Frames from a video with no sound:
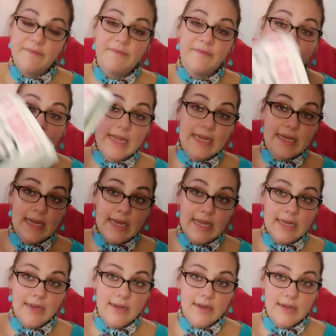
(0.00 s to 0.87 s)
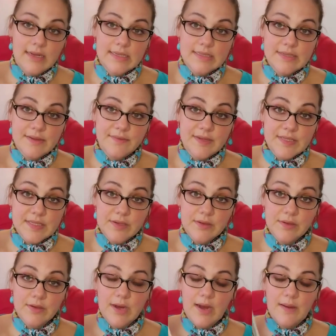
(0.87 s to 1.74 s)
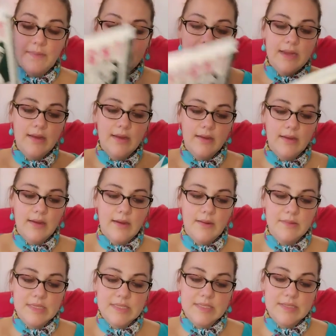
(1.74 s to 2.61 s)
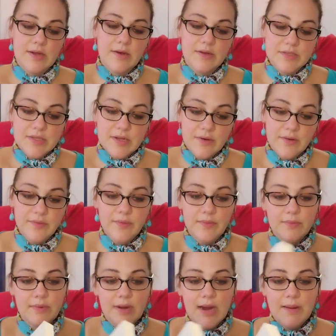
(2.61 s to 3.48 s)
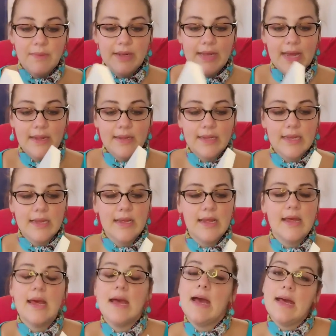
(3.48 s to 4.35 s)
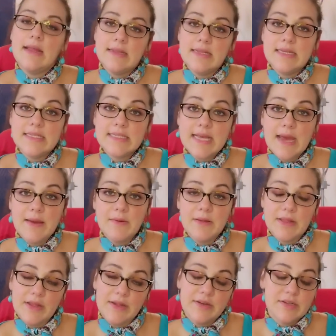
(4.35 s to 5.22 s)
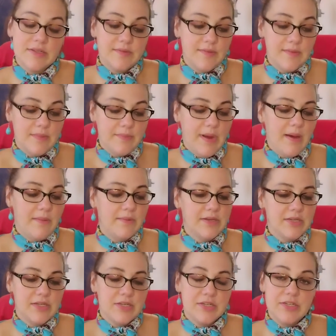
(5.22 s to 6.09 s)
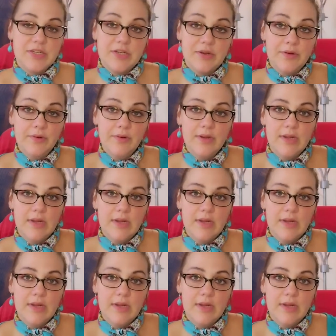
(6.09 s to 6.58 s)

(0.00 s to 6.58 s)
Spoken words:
Fight Night as a physical copy. This is also from Grab-A-Galley, and these came with letters from the publisher too.